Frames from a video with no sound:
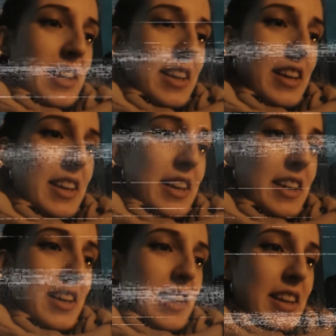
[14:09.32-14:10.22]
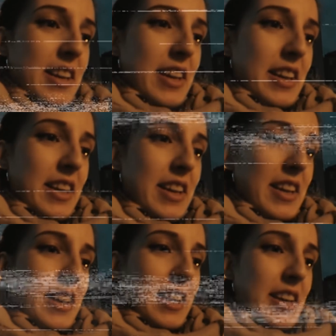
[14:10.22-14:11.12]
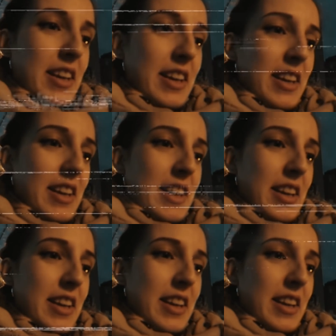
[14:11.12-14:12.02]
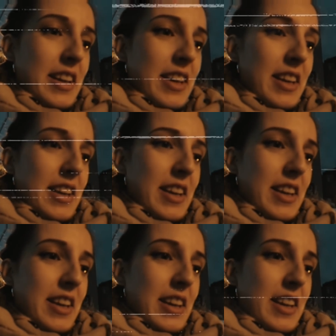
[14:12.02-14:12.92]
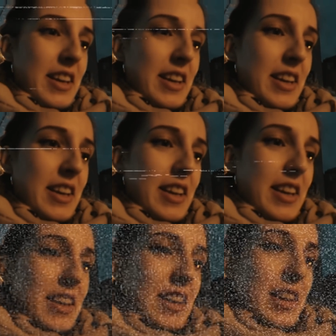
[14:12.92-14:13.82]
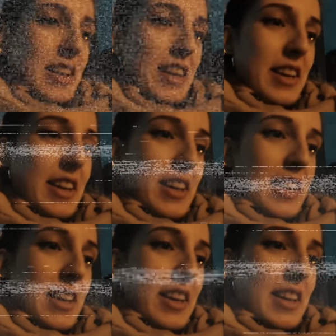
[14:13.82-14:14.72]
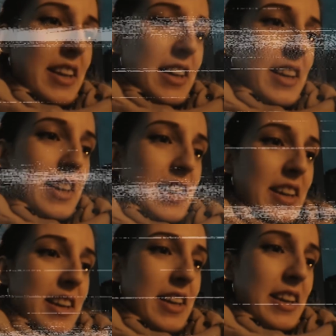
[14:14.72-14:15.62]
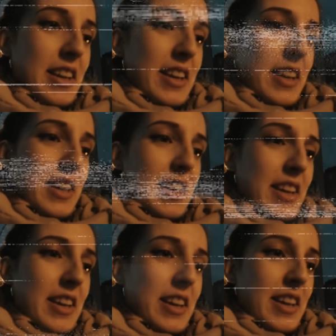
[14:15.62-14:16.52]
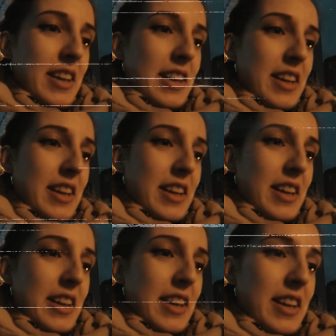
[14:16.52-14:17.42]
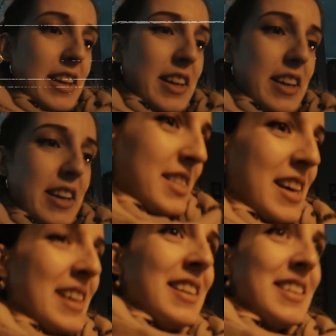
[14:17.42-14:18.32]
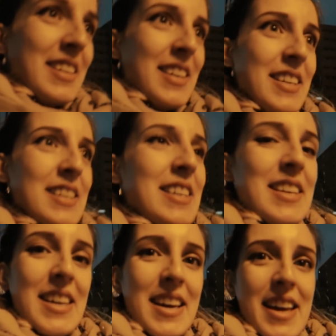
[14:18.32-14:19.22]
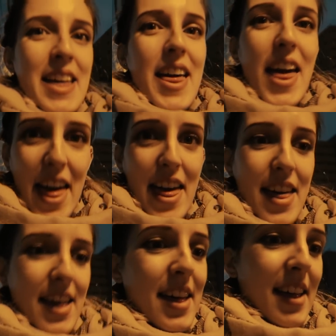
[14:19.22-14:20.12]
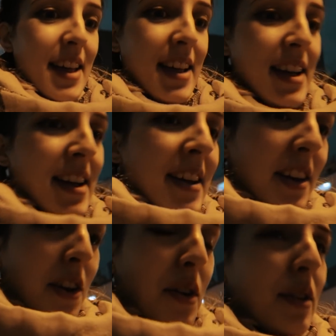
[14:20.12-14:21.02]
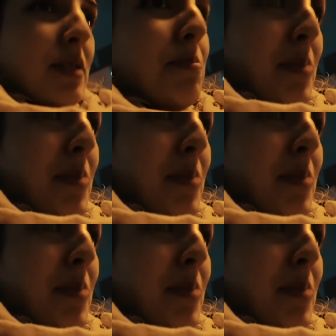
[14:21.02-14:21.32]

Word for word: And when I arrived, I was just like, ugh, how am I going to do this for 2 weeks? But it was fine. It was fine. Sorry. Yeah. It's kind of eh. You know, it looks